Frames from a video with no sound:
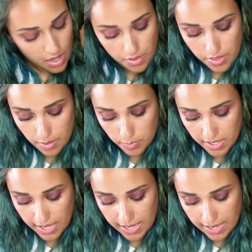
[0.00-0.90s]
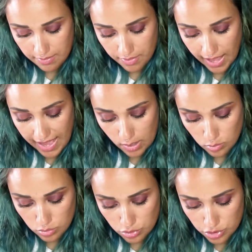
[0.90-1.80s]
Then we have
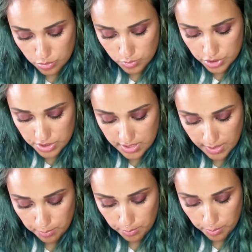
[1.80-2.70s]
Ouch, which is a